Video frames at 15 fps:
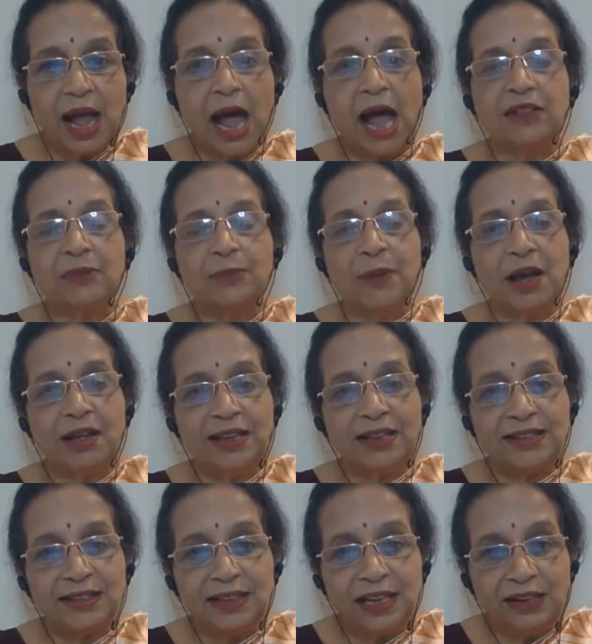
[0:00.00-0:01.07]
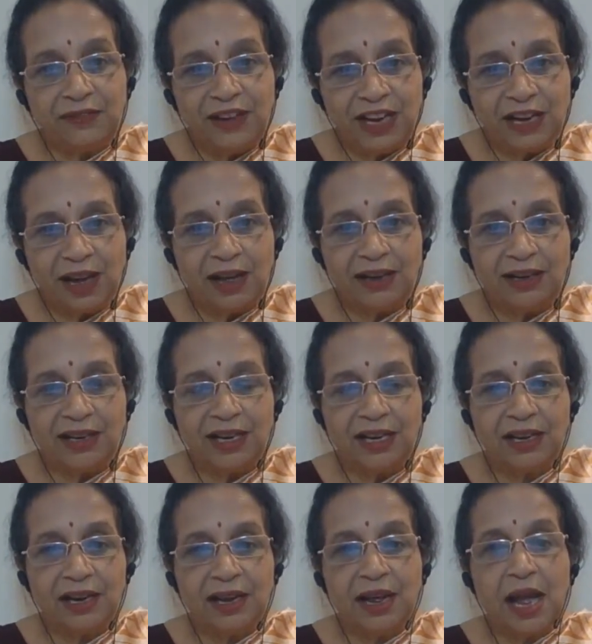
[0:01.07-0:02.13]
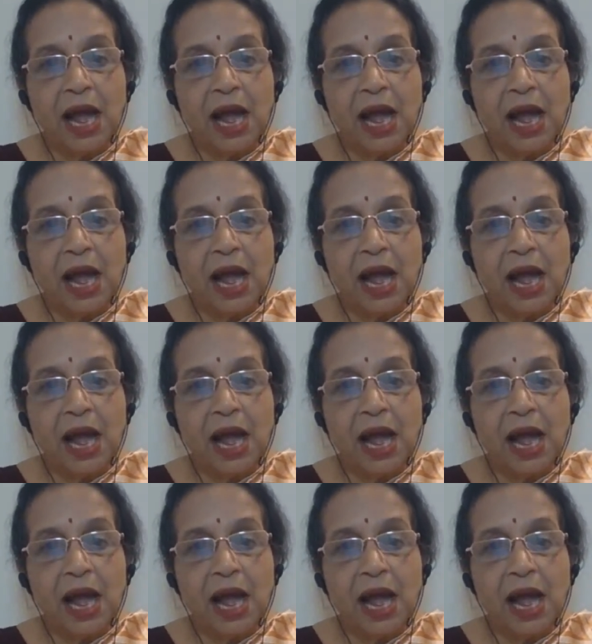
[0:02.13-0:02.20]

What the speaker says: Atma is nirvikari,